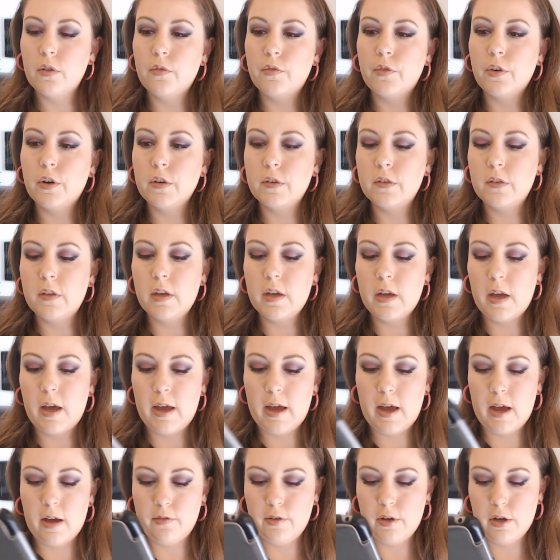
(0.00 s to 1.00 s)
the first thing I
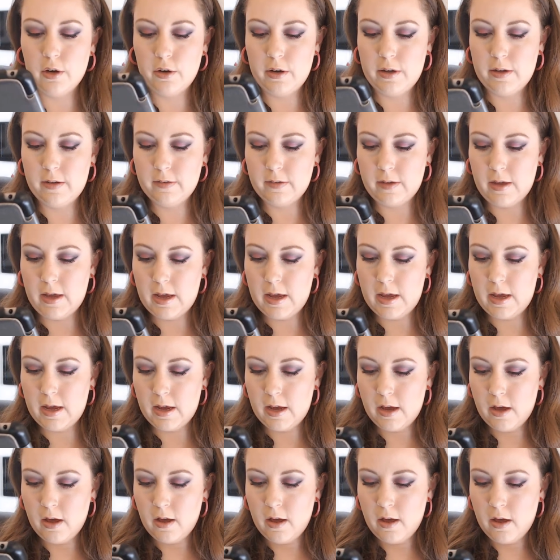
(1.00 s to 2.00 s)
have here is
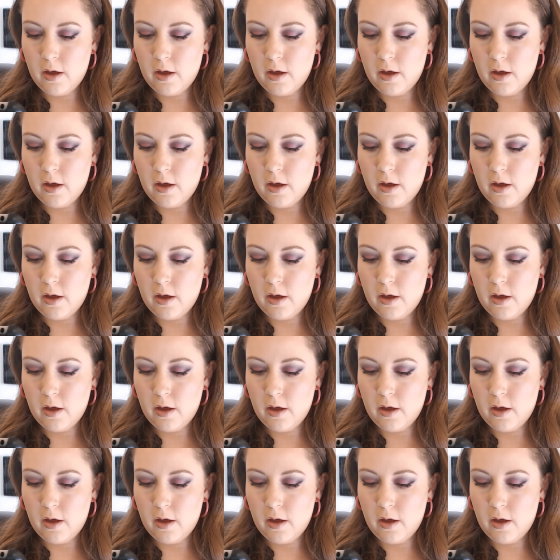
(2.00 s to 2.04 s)
a